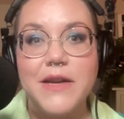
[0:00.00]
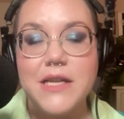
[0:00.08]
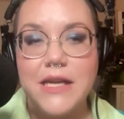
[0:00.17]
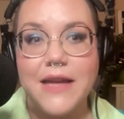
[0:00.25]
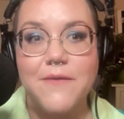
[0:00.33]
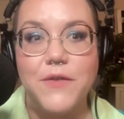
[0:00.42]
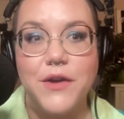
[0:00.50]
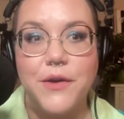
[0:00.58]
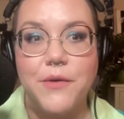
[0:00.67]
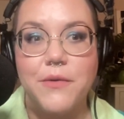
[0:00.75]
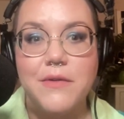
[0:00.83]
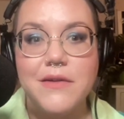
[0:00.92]
to give
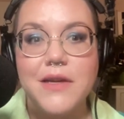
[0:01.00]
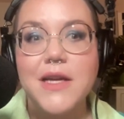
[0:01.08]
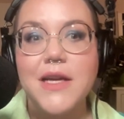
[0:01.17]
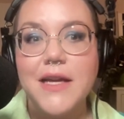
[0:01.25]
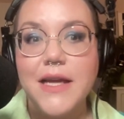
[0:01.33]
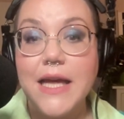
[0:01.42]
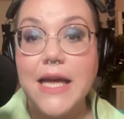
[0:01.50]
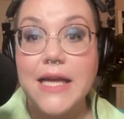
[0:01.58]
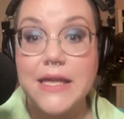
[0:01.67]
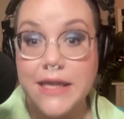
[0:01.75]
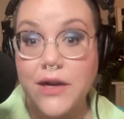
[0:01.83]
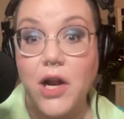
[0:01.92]
you
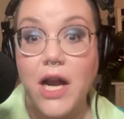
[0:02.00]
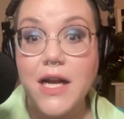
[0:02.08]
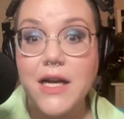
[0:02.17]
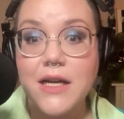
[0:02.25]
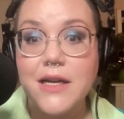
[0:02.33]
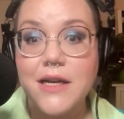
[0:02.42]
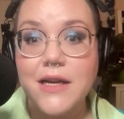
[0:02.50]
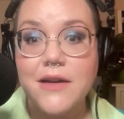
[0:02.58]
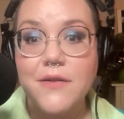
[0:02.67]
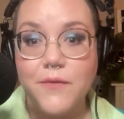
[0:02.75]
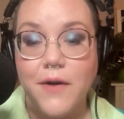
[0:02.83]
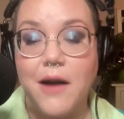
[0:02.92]
a lyric
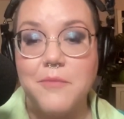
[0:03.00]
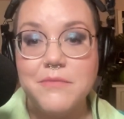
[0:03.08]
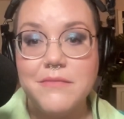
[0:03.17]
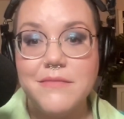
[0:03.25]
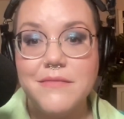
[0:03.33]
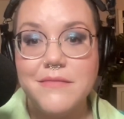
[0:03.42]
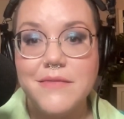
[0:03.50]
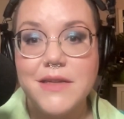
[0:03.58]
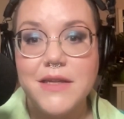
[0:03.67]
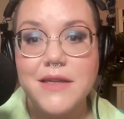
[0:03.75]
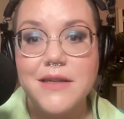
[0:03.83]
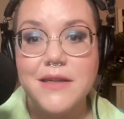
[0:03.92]
from
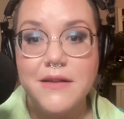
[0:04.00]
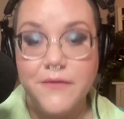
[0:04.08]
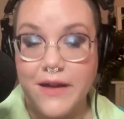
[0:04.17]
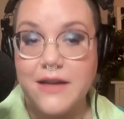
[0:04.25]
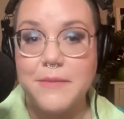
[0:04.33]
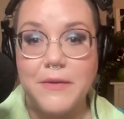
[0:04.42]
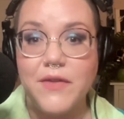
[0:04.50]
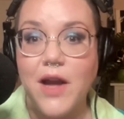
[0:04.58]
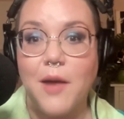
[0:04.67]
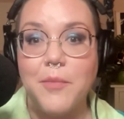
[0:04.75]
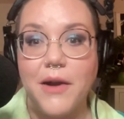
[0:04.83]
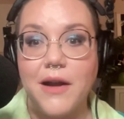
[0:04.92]
Phantom of the
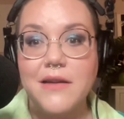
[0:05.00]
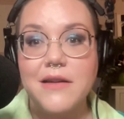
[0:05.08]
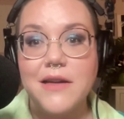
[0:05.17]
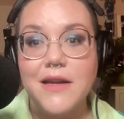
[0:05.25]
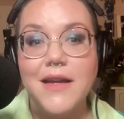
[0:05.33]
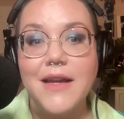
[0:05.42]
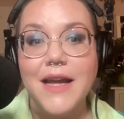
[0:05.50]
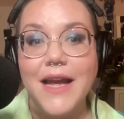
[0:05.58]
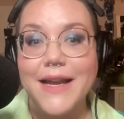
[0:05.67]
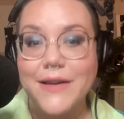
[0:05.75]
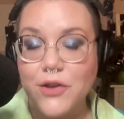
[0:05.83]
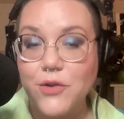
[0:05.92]
Opera,
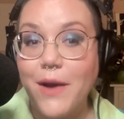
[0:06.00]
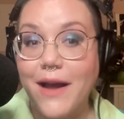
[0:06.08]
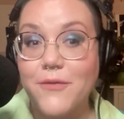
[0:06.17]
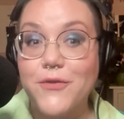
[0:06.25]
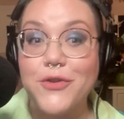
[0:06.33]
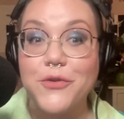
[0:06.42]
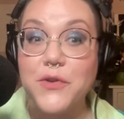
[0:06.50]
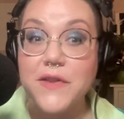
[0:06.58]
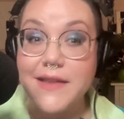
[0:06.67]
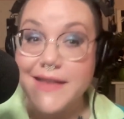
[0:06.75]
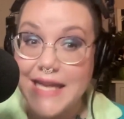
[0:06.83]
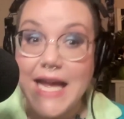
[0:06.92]
and you have to
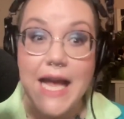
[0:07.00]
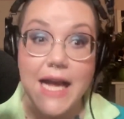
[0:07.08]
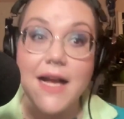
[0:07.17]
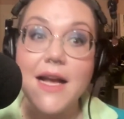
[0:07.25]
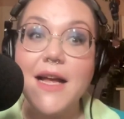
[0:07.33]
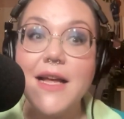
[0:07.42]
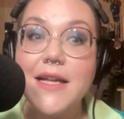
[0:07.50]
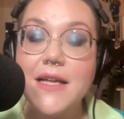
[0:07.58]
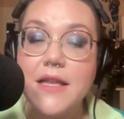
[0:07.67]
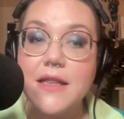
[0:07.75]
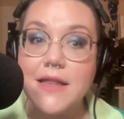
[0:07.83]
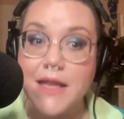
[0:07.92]
sing
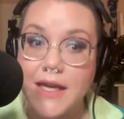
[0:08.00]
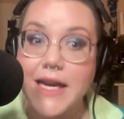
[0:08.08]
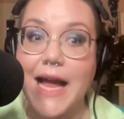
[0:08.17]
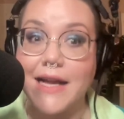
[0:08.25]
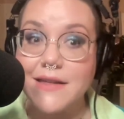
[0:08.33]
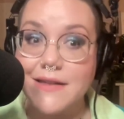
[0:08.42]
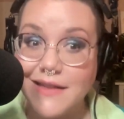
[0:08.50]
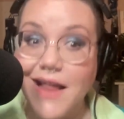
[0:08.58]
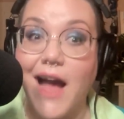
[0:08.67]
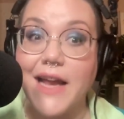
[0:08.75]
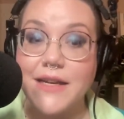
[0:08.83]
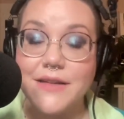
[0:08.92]
the next
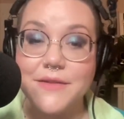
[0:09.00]
line.